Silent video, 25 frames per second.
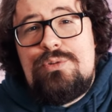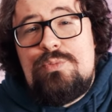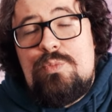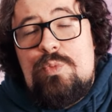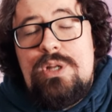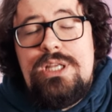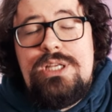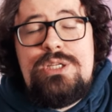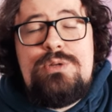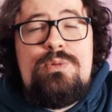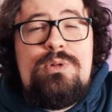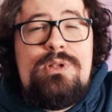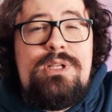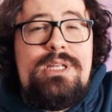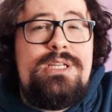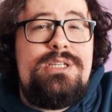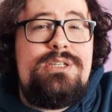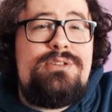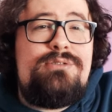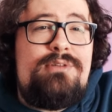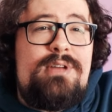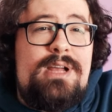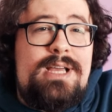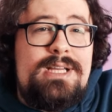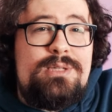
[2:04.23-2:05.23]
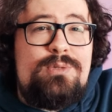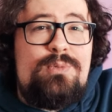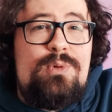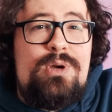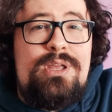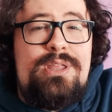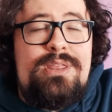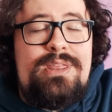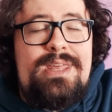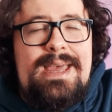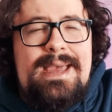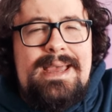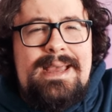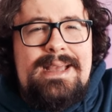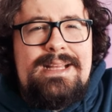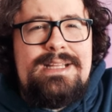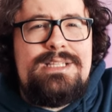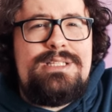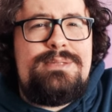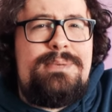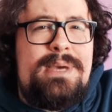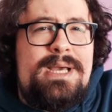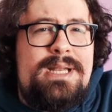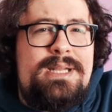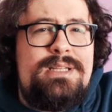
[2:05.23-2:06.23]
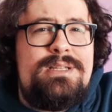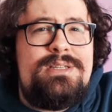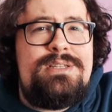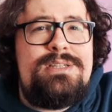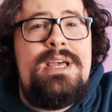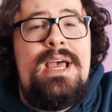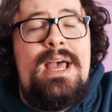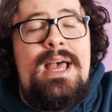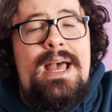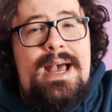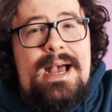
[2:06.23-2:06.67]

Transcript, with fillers: which will interact with and manage